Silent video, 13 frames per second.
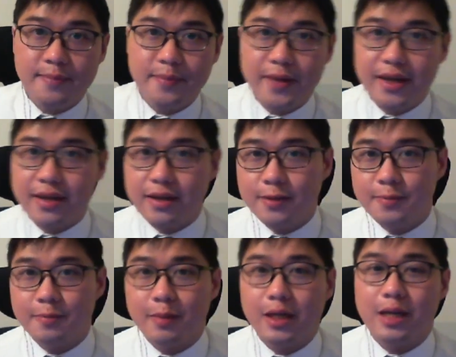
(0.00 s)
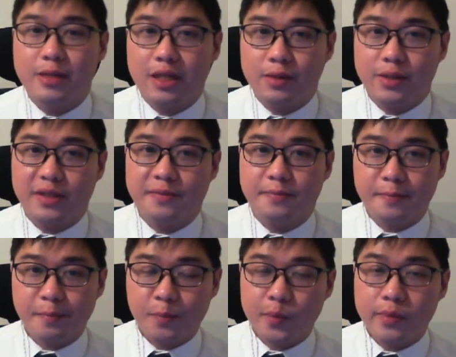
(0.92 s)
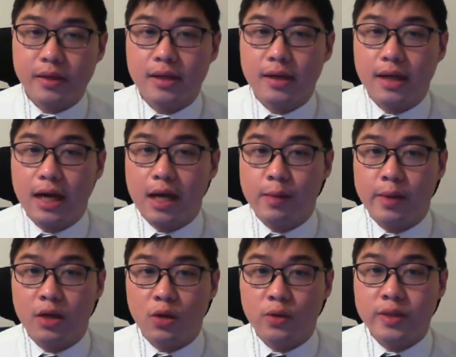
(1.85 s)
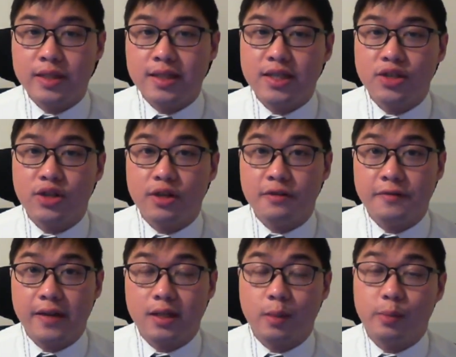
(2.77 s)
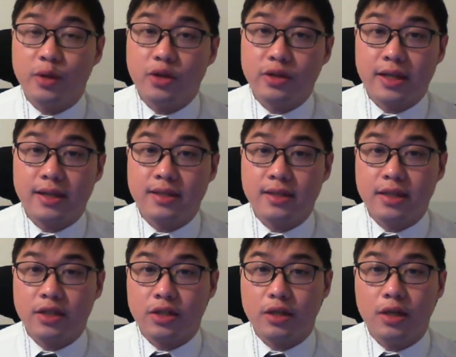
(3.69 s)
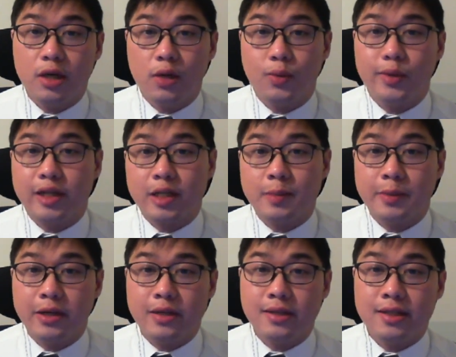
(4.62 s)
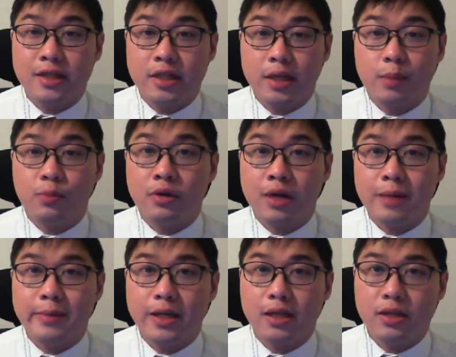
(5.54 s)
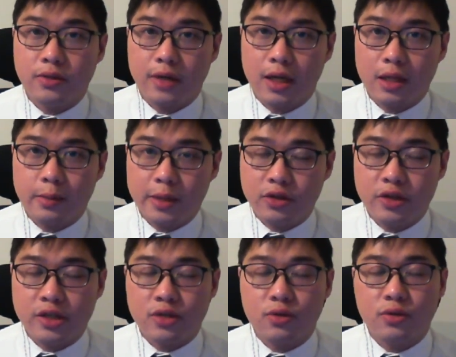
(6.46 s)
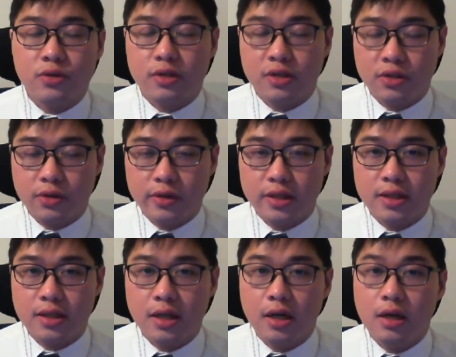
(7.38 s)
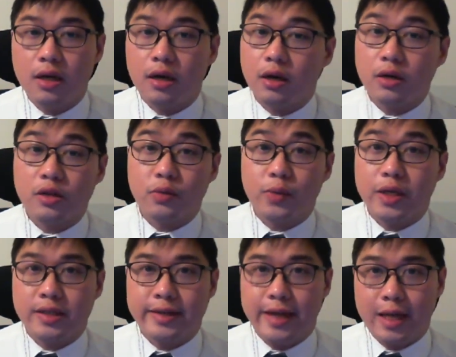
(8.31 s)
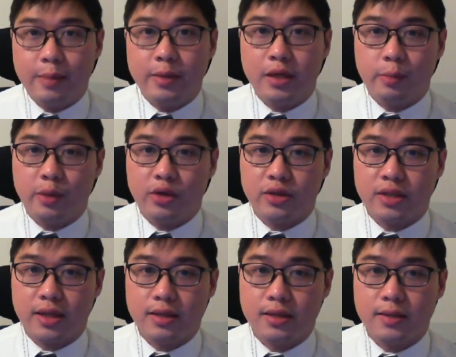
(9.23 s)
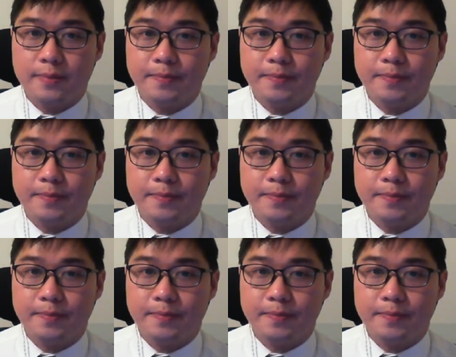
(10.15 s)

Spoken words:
Hey there, my name's Edwin. I am an OCT certified computer science teacher with experience teaching programming to elementary school students all the way to AP Computer Science.